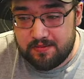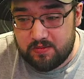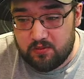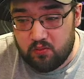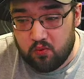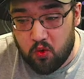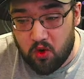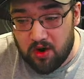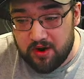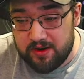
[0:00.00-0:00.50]

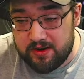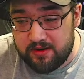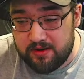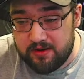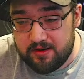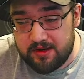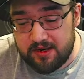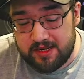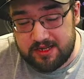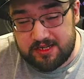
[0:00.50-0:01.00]
One,
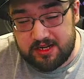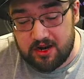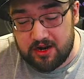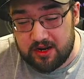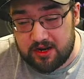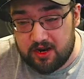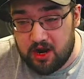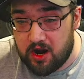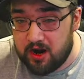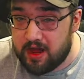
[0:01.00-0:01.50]
it's going to
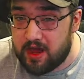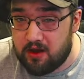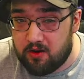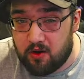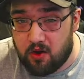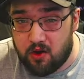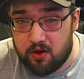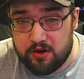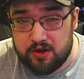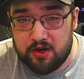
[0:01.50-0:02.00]
cut out
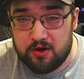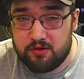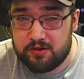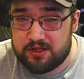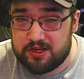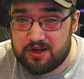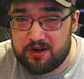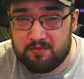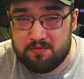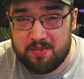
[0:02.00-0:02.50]
audio. It's
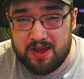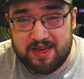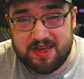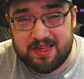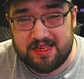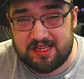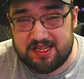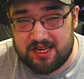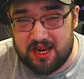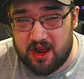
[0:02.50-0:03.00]
going to make it
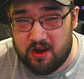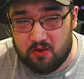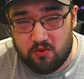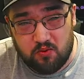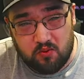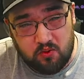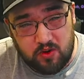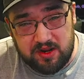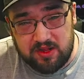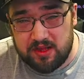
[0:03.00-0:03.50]
sound
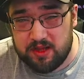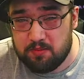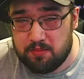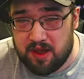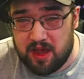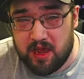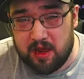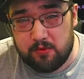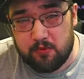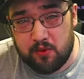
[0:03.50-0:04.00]
really
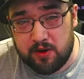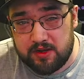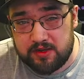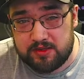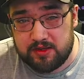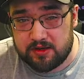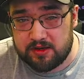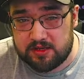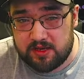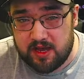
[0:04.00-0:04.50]
bad when it
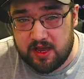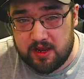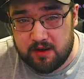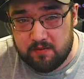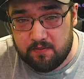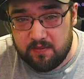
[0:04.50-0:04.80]
does that.